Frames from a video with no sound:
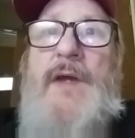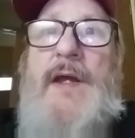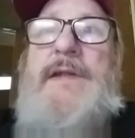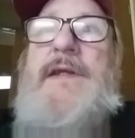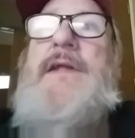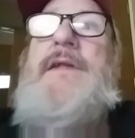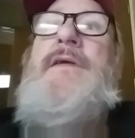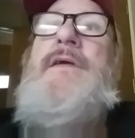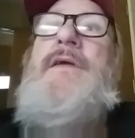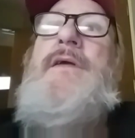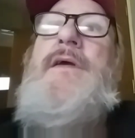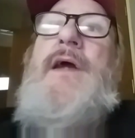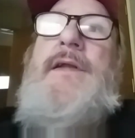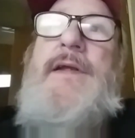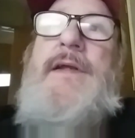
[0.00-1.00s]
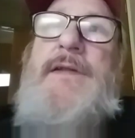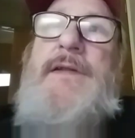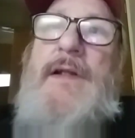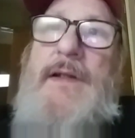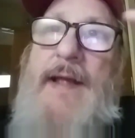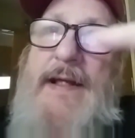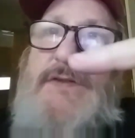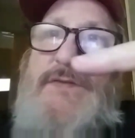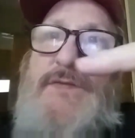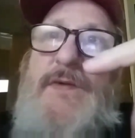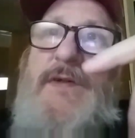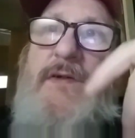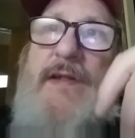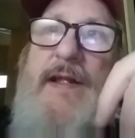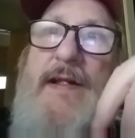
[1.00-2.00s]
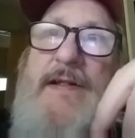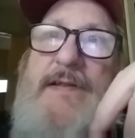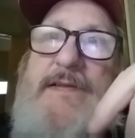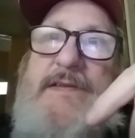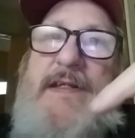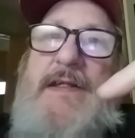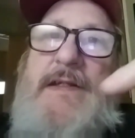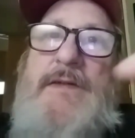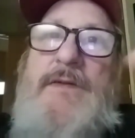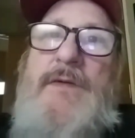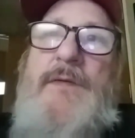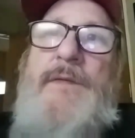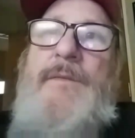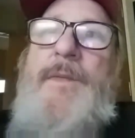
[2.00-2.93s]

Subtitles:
And then the last video that I seen,